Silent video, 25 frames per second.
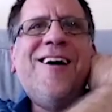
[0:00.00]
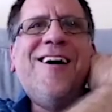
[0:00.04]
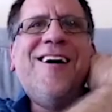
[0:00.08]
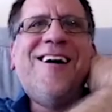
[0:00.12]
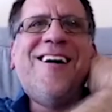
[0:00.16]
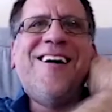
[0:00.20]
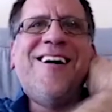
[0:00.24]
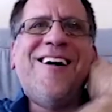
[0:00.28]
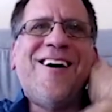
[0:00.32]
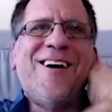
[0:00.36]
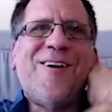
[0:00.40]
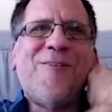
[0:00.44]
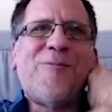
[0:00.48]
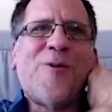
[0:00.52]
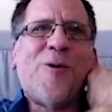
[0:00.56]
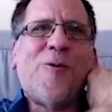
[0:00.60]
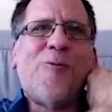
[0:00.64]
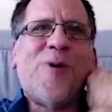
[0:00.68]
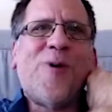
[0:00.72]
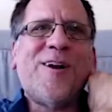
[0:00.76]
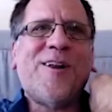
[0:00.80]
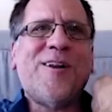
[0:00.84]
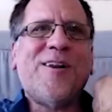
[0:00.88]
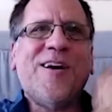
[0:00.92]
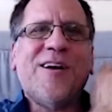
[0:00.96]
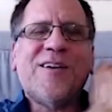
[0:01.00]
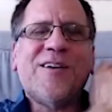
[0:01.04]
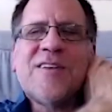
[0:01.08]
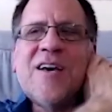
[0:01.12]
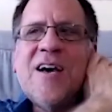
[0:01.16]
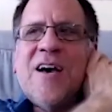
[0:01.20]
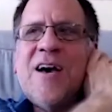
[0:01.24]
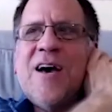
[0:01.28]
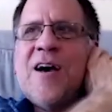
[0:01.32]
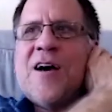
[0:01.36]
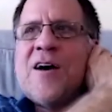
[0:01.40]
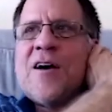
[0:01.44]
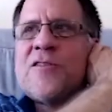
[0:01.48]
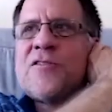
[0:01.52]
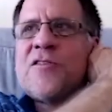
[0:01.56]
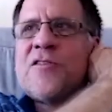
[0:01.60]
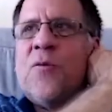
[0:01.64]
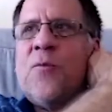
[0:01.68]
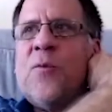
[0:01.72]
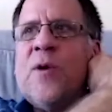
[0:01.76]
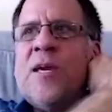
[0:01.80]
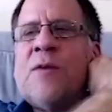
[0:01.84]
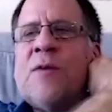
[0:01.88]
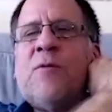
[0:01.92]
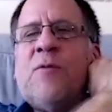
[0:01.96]
about what it is. So
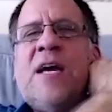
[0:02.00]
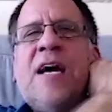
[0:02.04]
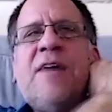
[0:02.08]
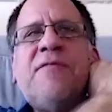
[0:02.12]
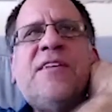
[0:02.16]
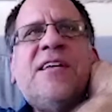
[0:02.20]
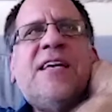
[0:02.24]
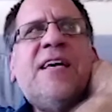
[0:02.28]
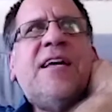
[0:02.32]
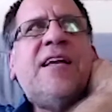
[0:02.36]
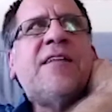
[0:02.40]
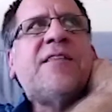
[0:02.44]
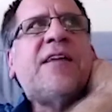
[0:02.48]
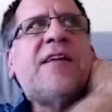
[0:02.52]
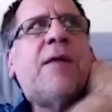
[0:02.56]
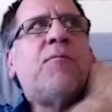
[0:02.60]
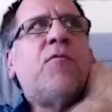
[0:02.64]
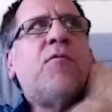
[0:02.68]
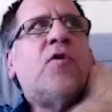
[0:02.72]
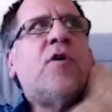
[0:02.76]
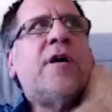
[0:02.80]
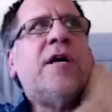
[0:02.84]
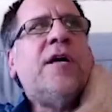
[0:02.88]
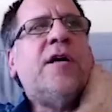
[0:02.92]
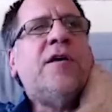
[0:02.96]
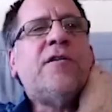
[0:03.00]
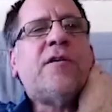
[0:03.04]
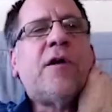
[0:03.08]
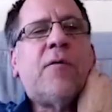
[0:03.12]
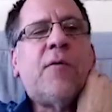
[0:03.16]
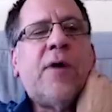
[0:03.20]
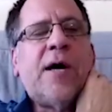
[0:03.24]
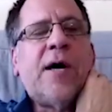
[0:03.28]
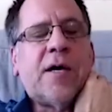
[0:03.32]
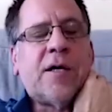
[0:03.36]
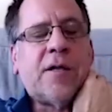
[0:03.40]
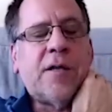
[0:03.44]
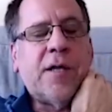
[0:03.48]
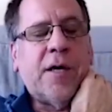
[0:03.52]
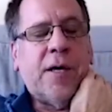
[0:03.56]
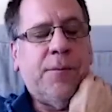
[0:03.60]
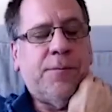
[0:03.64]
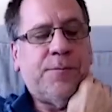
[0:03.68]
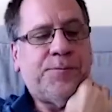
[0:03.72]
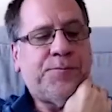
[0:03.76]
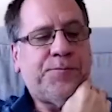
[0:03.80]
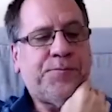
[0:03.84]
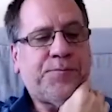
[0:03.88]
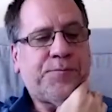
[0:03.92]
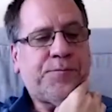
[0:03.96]
we, we have to get at that more indirectly.
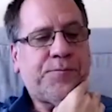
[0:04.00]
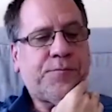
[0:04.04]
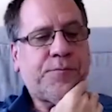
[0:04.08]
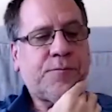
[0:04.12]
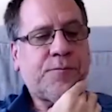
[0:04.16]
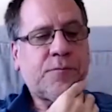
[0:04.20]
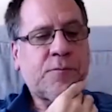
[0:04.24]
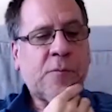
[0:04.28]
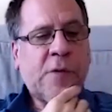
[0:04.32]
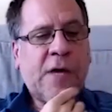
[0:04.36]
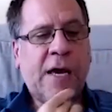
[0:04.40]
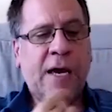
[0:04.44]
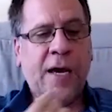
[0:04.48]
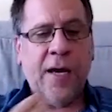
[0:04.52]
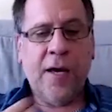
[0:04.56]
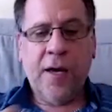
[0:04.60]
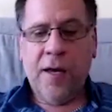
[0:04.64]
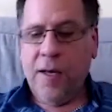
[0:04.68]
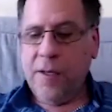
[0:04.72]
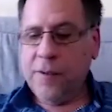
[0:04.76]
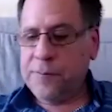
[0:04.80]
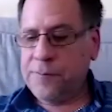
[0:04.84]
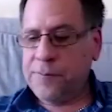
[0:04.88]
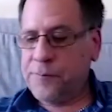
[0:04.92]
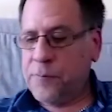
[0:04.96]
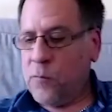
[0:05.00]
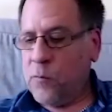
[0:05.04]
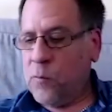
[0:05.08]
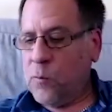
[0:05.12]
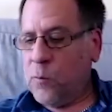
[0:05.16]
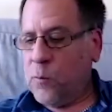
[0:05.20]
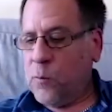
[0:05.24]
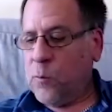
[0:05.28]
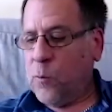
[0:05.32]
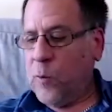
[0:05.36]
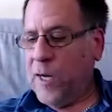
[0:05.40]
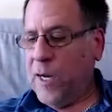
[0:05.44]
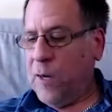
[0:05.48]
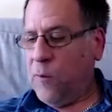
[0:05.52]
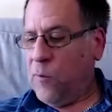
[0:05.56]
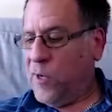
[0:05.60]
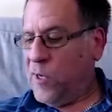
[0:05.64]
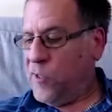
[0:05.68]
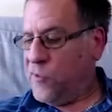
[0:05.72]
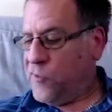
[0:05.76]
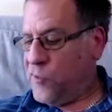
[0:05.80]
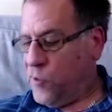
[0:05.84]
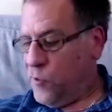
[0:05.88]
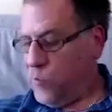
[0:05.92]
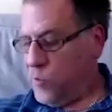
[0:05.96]
And what I want
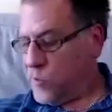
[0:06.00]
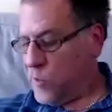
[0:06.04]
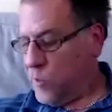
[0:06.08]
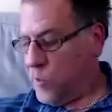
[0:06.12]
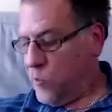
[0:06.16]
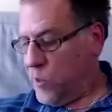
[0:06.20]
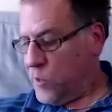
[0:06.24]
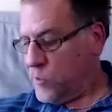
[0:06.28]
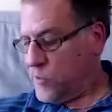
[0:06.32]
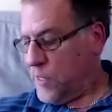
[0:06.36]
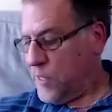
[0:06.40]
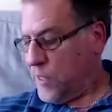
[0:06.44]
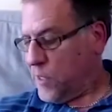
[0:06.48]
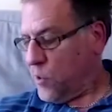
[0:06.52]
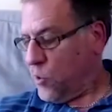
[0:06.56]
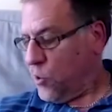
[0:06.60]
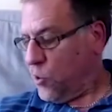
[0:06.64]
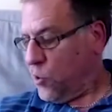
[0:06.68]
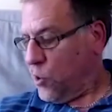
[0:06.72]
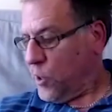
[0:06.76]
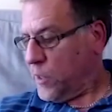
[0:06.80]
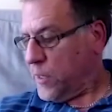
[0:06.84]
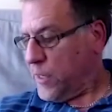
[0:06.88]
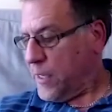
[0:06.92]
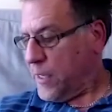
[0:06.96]
to do is I want to take a look